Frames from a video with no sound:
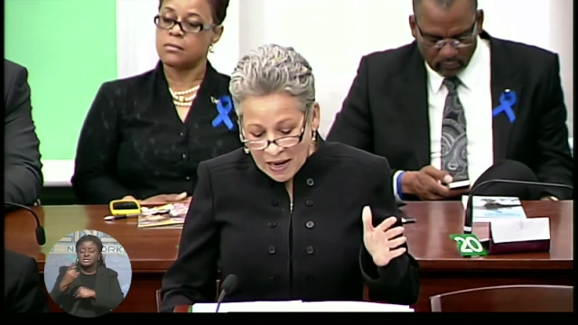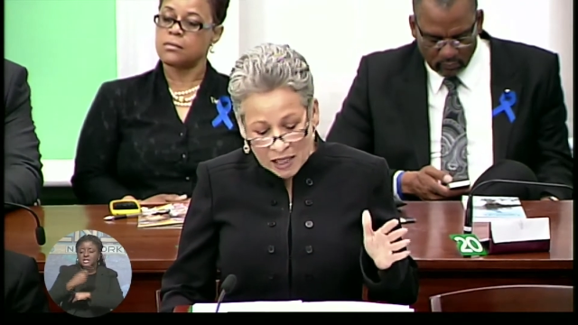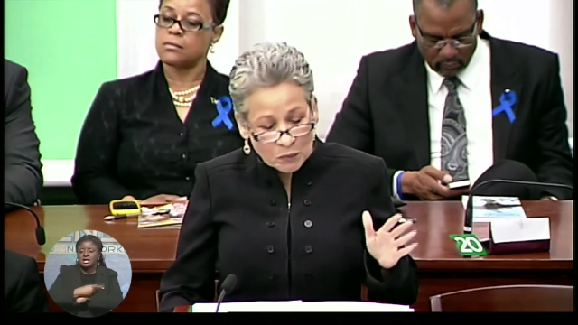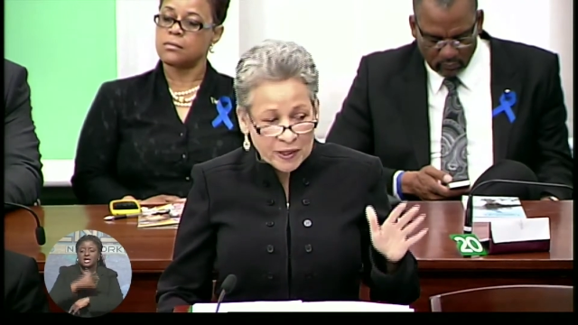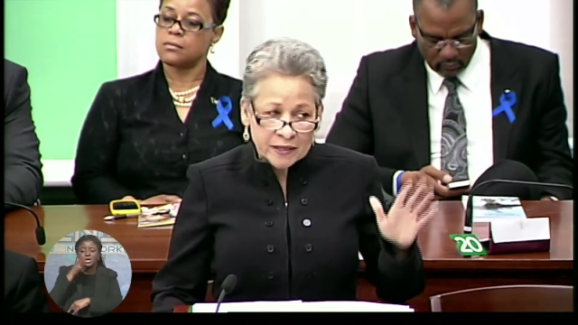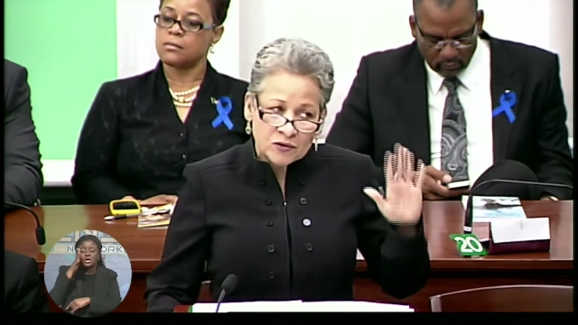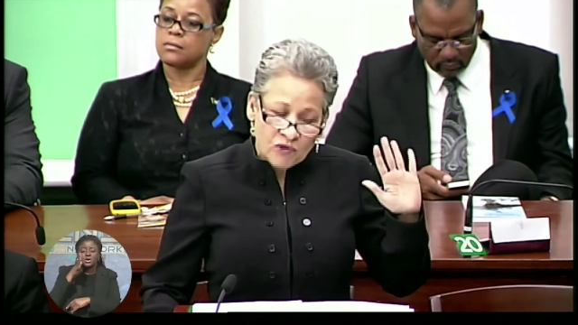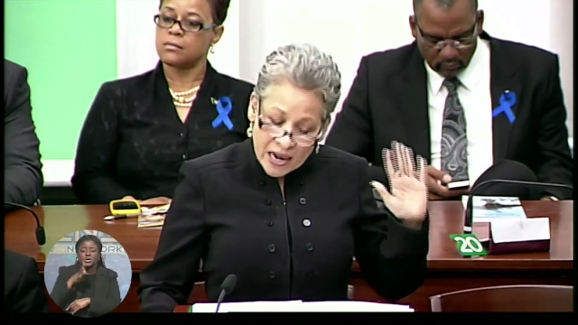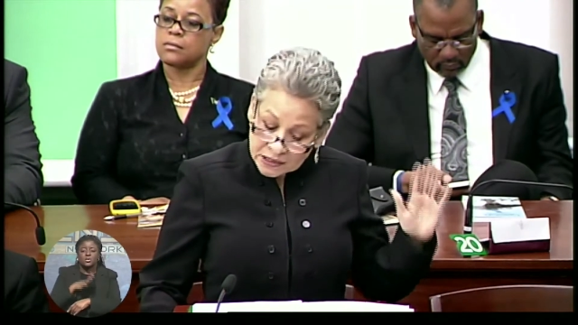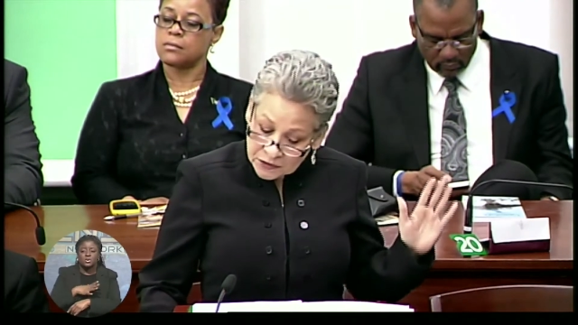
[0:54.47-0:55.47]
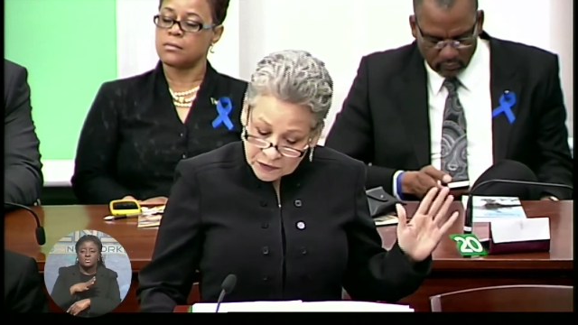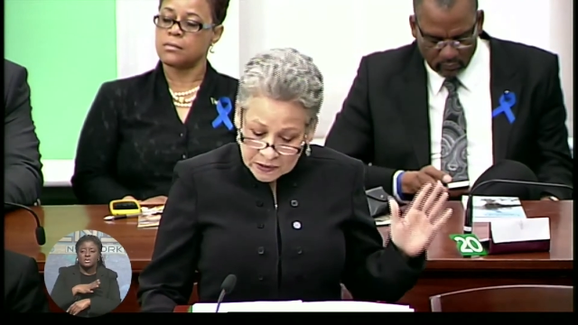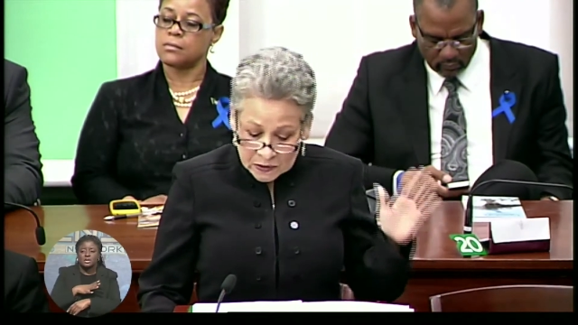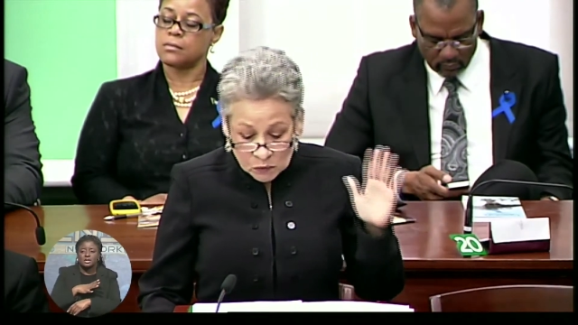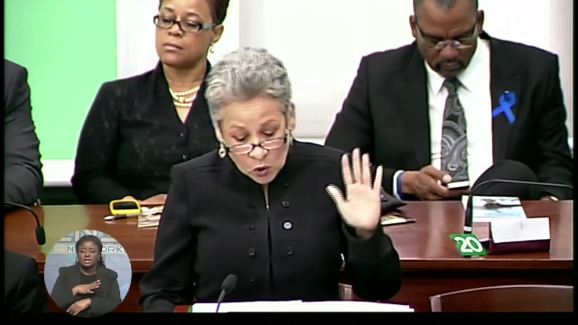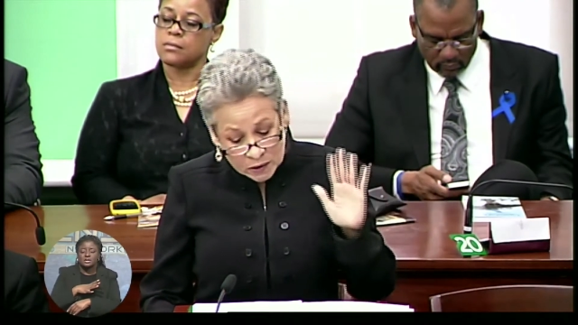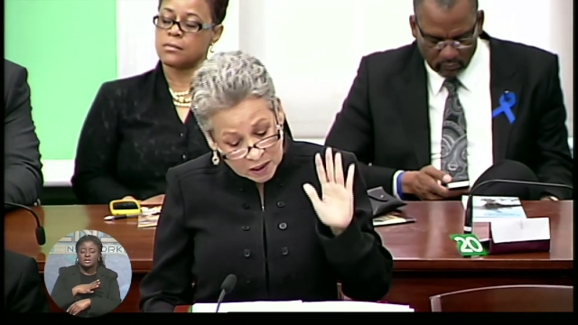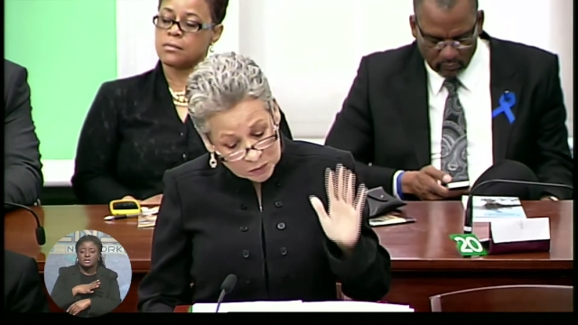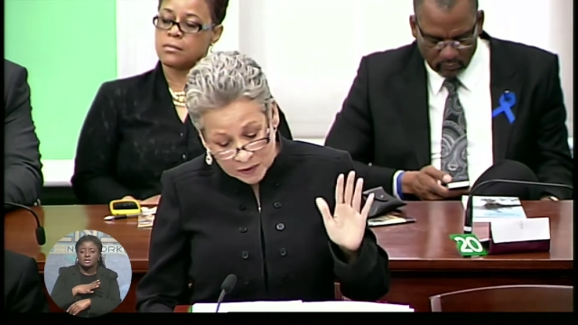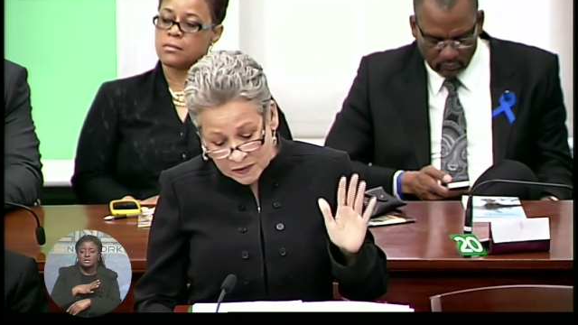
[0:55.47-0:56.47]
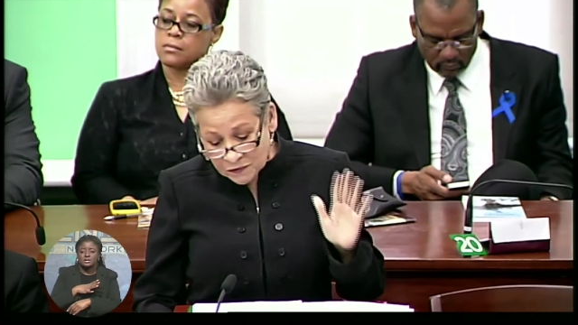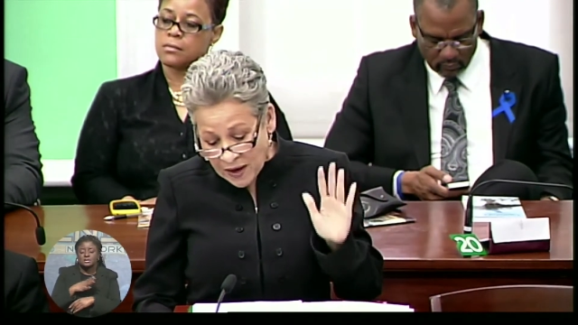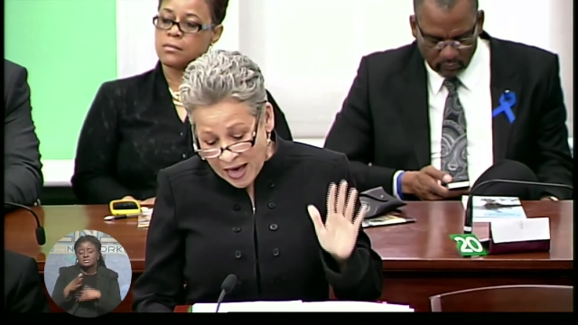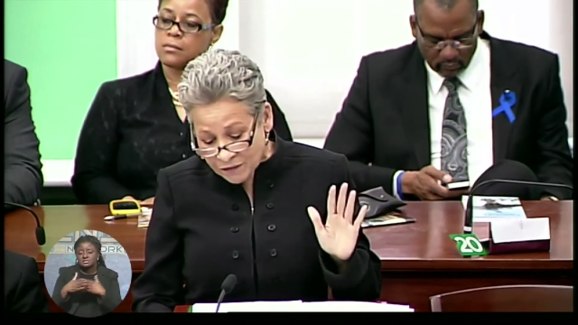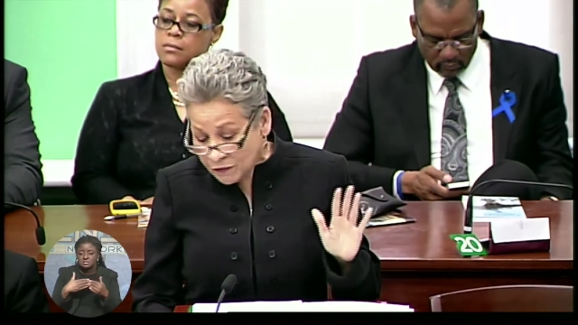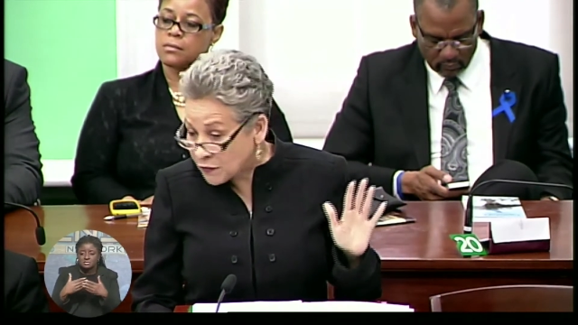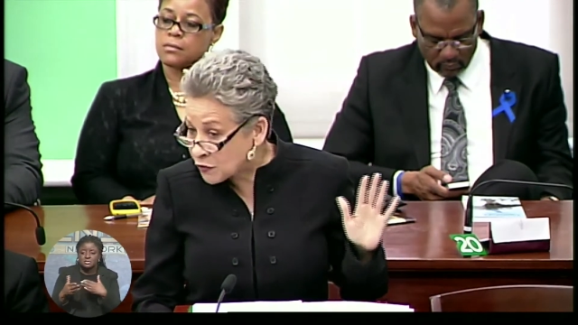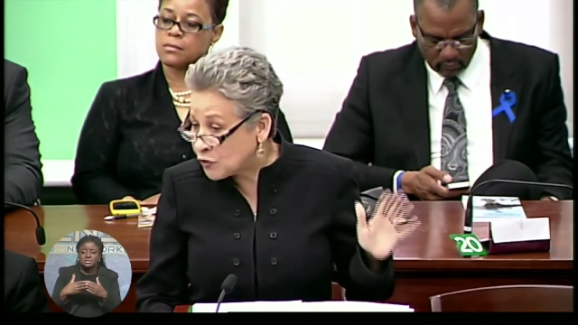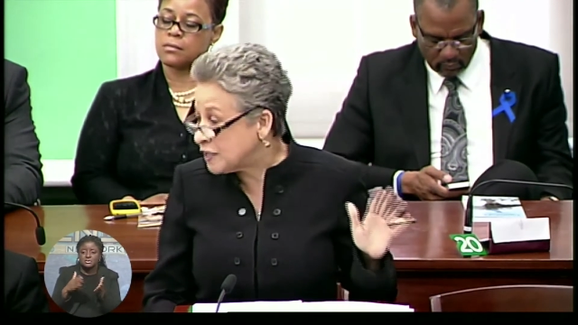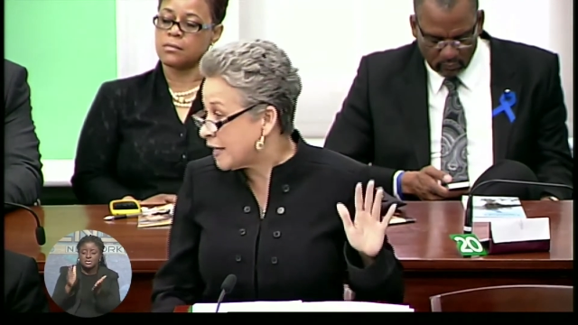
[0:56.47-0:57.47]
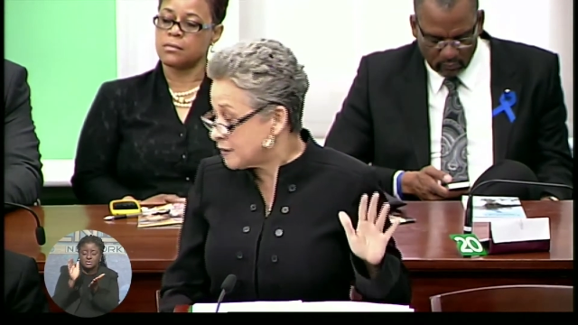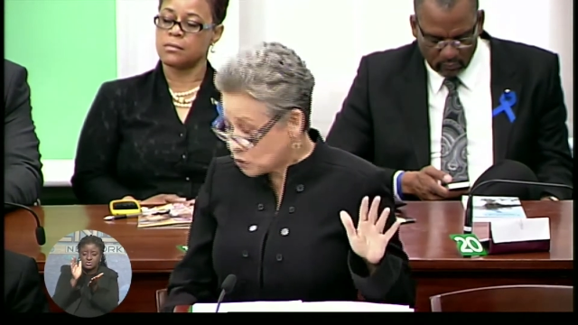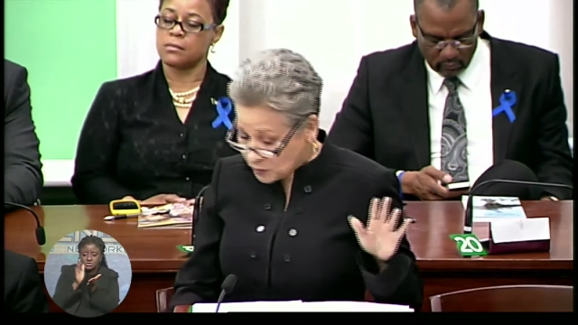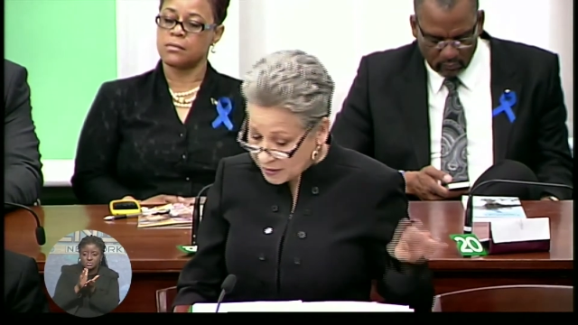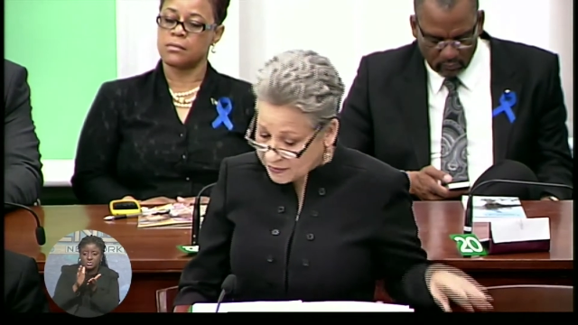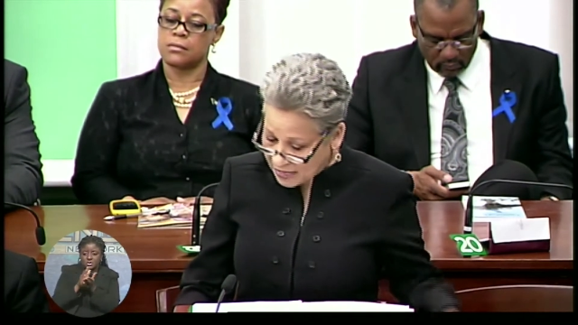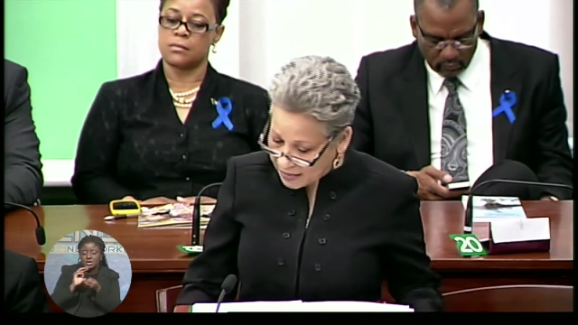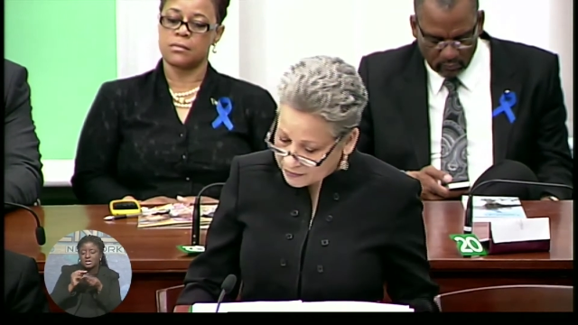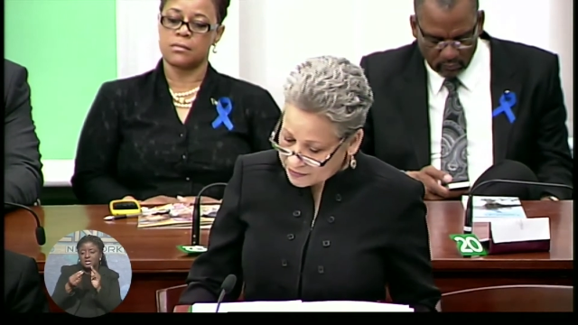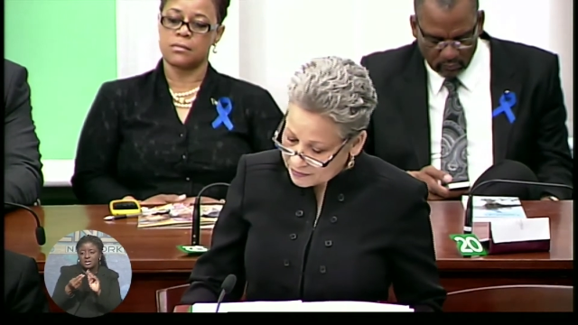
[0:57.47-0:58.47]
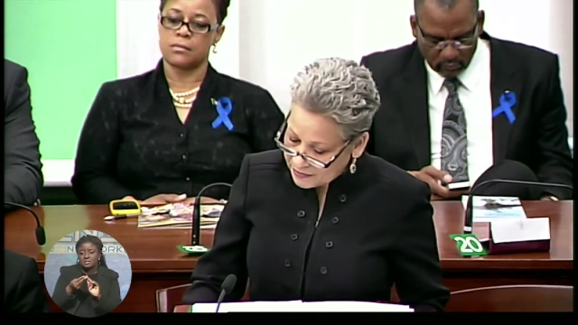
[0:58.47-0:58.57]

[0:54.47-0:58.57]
Speaker 1: albeit in relatively small numbers, five of the 38 to be exact,